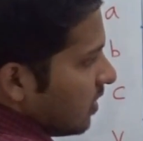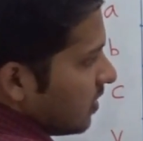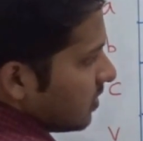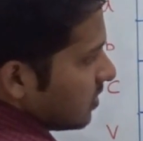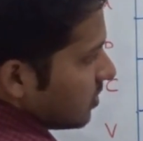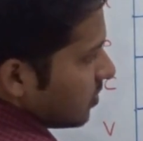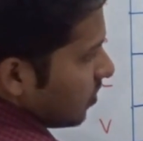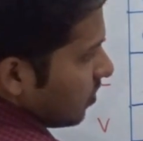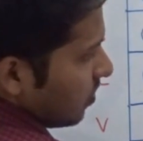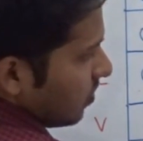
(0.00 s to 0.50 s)

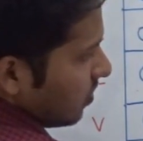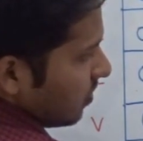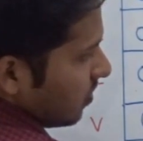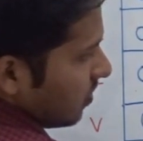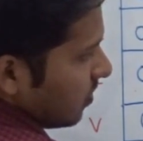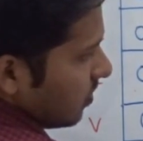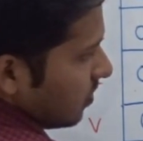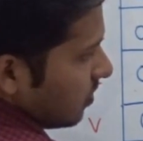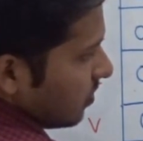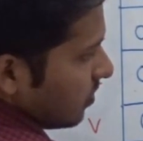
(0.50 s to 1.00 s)
So
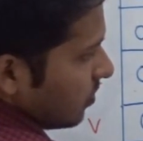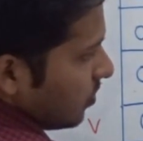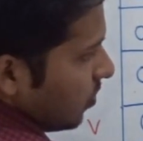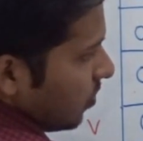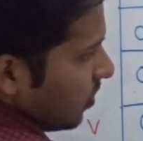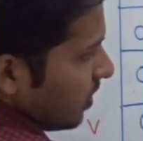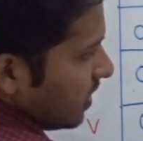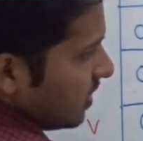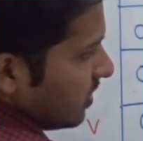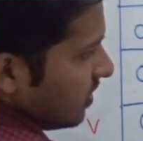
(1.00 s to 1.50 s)

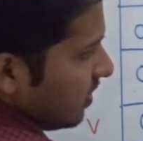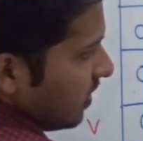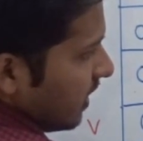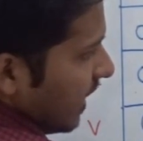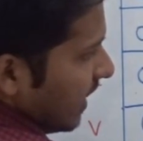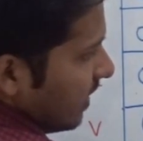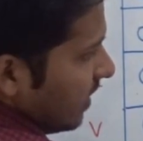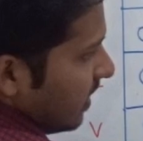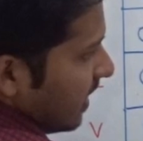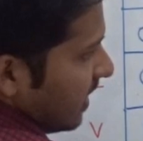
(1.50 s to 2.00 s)
go in
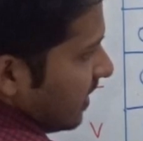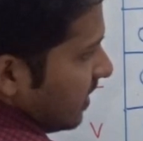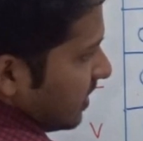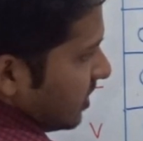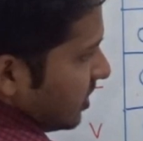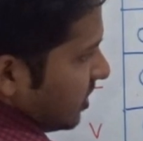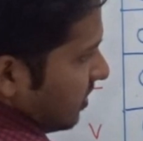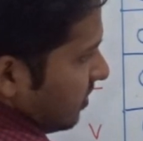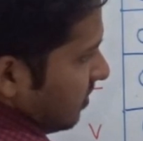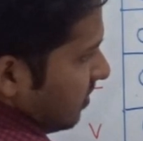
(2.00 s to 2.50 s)
that
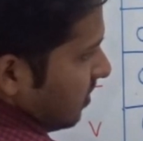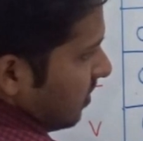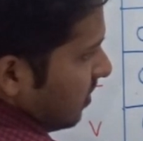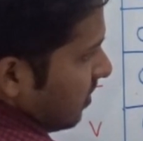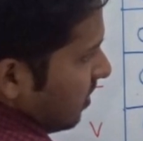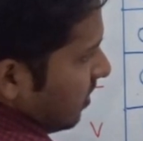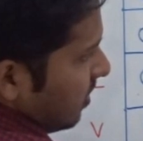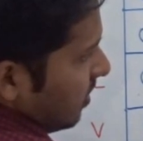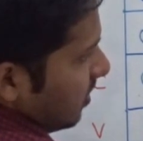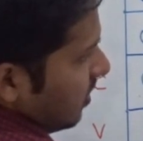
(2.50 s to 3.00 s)
direction.
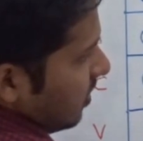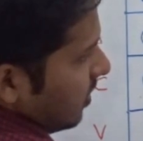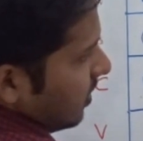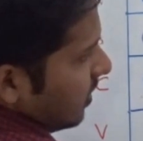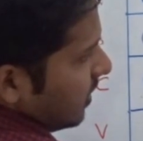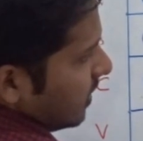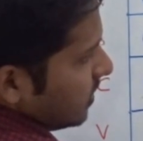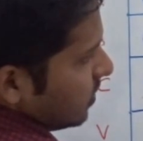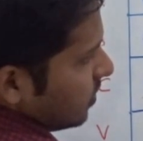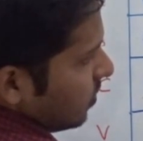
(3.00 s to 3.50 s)

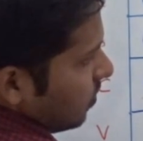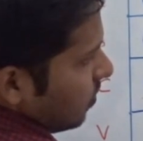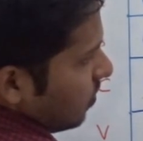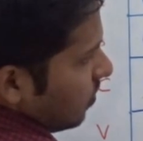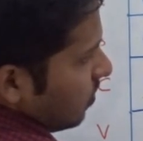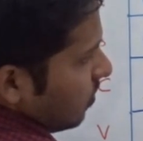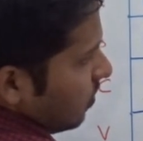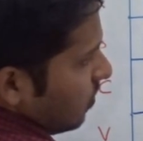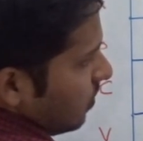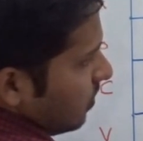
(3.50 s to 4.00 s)

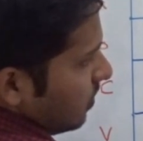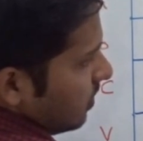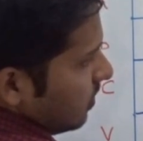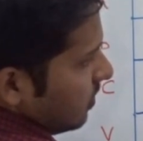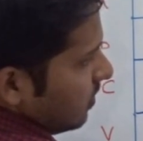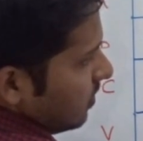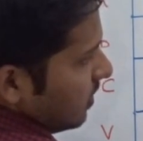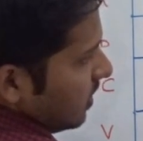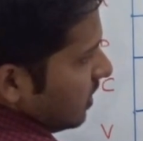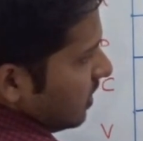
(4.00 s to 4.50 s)
So
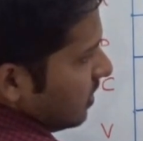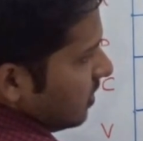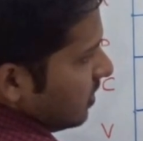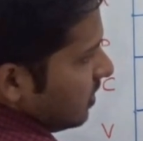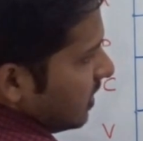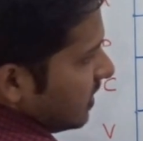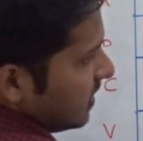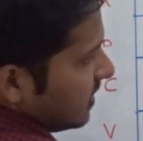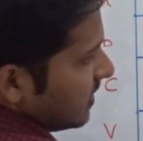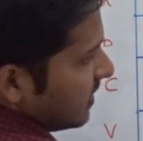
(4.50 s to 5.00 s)
in
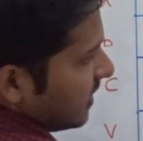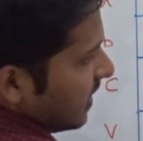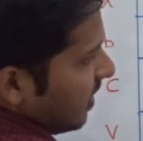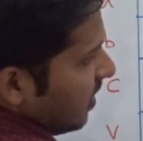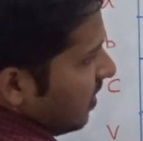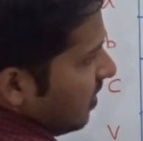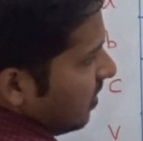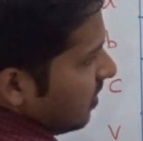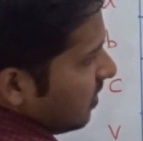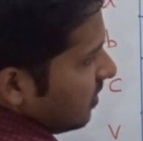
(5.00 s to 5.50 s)
this
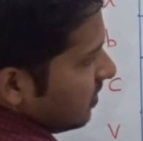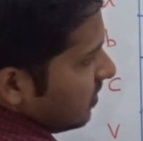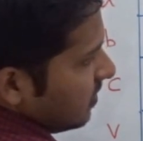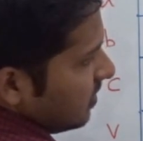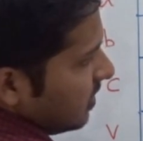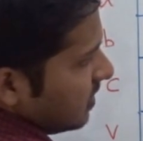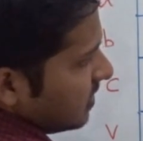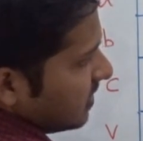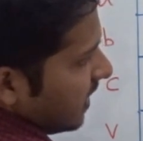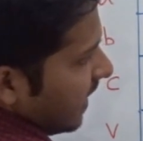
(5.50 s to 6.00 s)
cell,
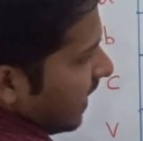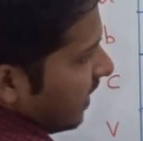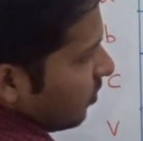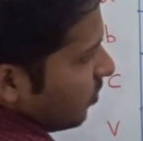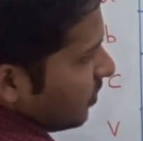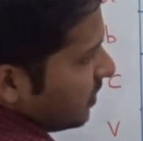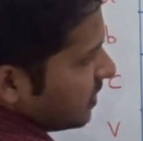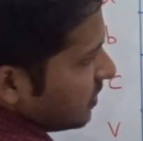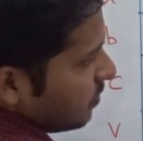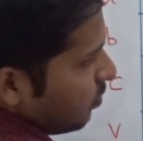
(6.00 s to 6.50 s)
this arrow
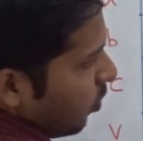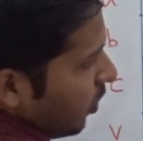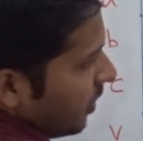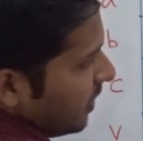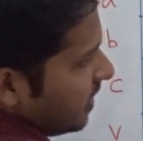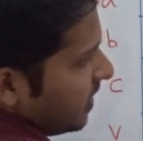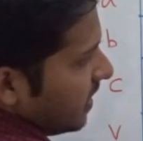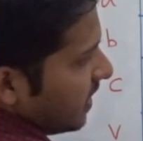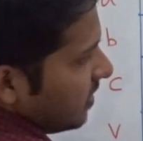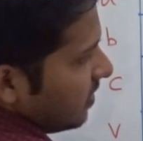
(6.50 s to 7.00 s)
is
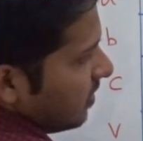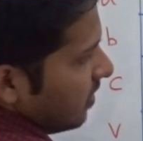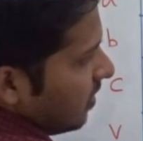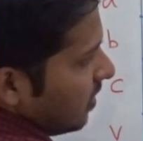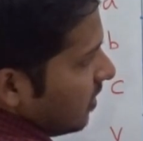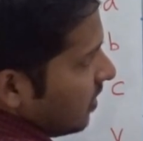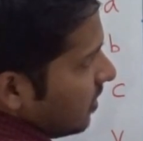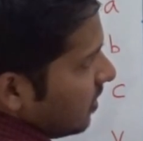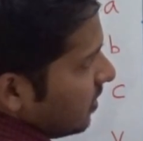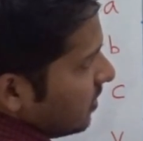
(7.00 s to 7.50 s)
pointing.